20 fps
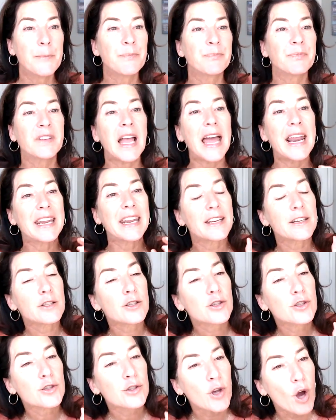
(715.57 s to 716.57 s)
And it is
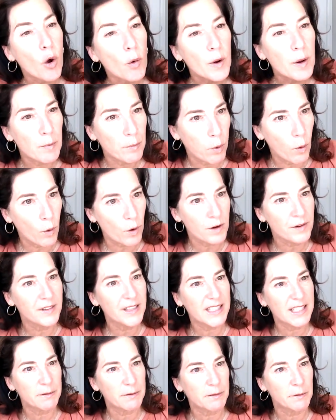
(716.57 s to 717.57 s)
so important that
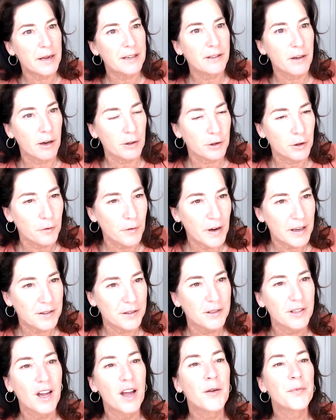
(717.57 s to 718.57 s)
some of my doctor friends
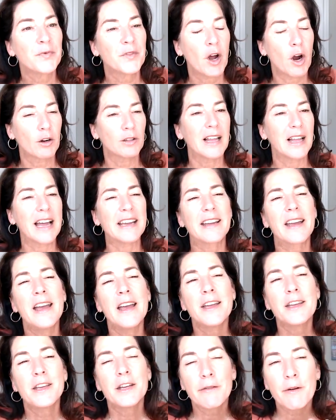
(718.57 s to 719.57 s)
are like,
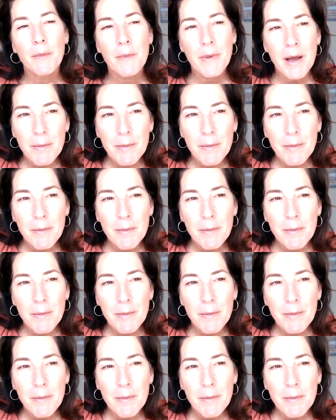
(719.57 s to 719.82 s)
you remember